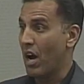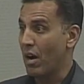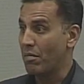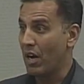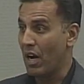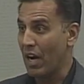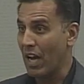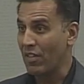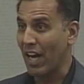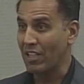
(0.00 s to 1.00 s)

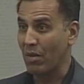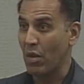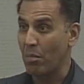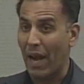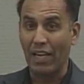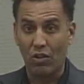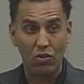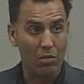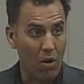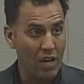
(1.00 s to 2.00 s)
at that time, they're
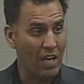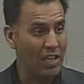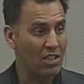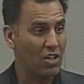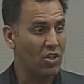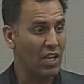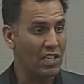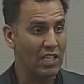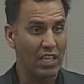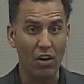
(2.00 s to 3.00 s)
buying into the
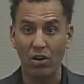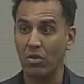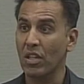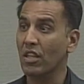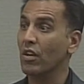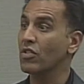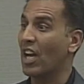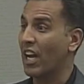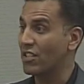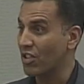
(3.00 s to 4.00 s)
modernization ideal, or they were
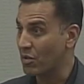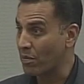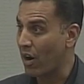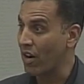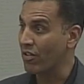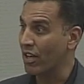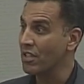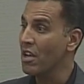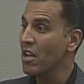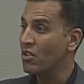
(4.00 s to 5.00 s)
thinking of science as
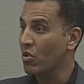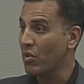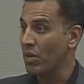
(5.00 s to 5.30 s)
progress.